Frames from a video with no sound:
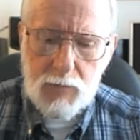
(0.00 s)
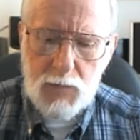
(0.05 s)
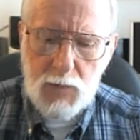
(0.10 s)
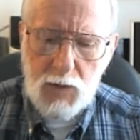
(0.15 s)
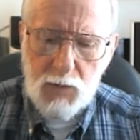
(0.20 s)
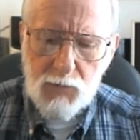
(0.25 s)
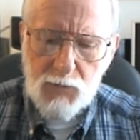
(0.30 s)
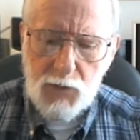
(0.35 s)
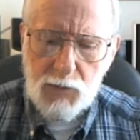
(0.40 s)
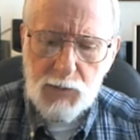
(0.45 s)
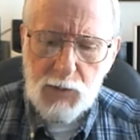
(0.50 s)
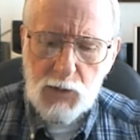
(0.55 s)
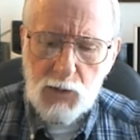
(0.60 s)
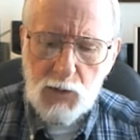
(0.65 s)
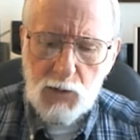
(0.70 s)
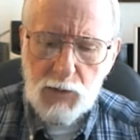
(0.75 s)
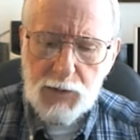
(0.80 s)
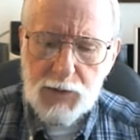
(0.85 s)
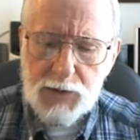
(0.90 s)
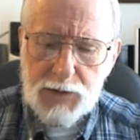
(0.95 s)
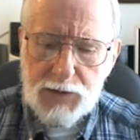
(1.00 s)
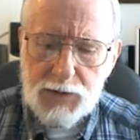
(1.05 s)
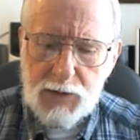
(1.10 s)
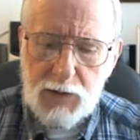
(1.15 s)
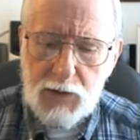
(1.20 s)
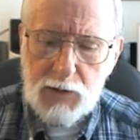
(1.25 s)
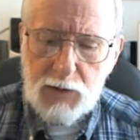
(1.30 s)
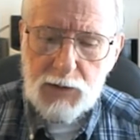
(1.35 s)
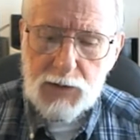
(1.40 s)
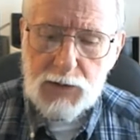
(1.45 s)
from the earliest
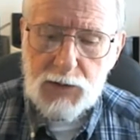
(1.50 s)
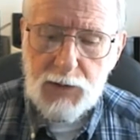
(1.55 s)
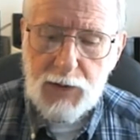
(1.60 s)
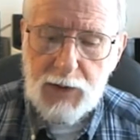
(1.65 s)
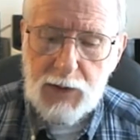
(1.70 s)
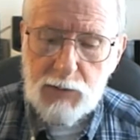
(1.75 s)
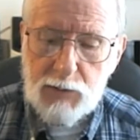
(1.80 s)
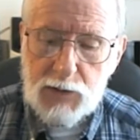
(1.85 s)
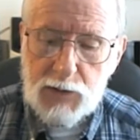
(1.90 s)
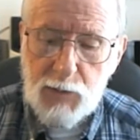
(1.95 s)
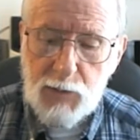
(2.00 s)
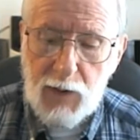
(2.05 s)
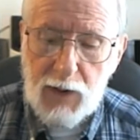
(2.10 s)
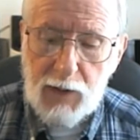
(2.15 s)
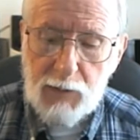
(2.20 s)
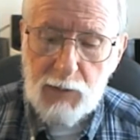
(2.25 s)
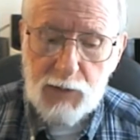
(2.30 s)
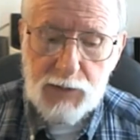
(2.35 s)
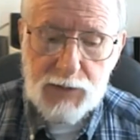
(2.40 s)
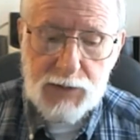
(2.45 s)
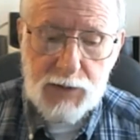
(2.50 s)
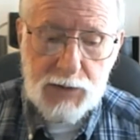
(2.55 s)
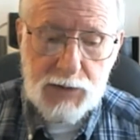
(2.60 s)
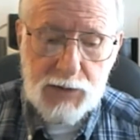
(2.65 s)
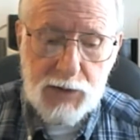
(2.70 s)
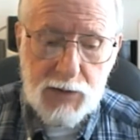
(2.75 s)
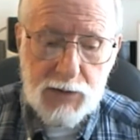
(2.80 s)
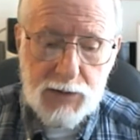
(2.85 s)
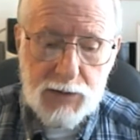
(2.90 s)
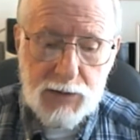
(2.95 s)
English language Bibles, such
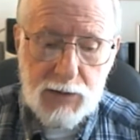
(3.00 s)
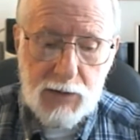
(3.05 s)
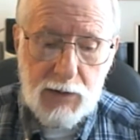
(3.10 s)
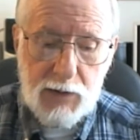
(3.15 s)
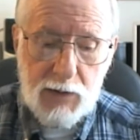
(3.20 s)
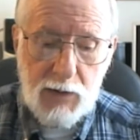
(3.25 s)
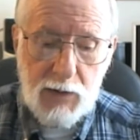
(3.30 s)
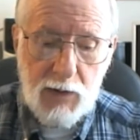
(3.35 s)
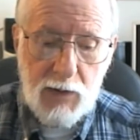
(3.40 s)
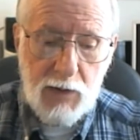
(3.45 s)
as the